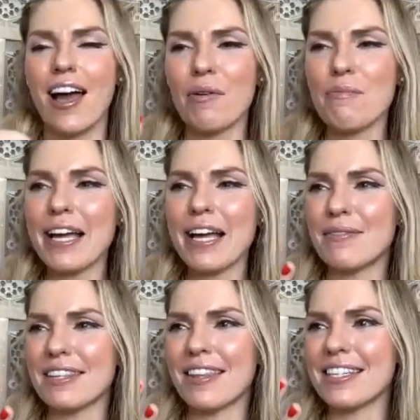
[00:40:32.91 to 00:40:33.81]
And we made
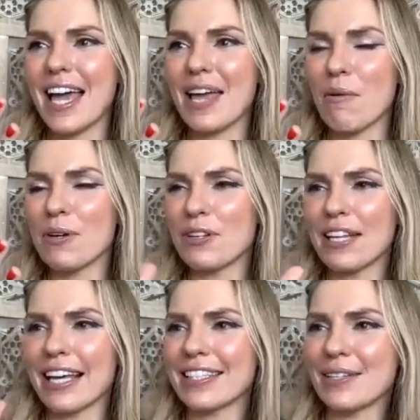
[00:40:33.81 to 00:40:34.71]
something the other day where we
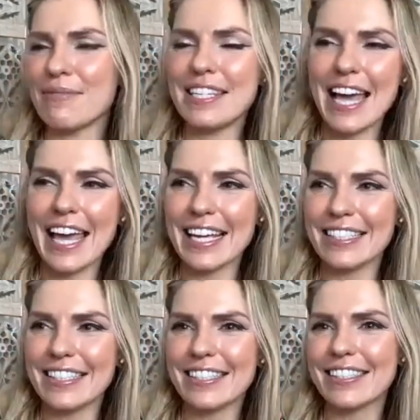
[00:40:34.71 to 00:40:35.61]
got like some
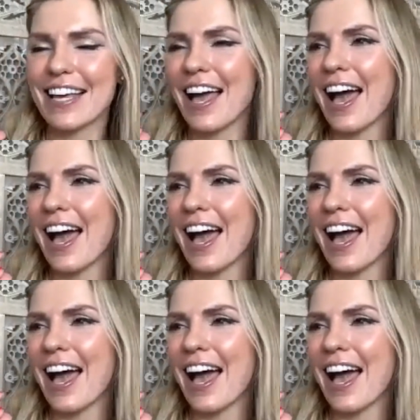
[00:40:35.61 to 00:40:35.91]
dates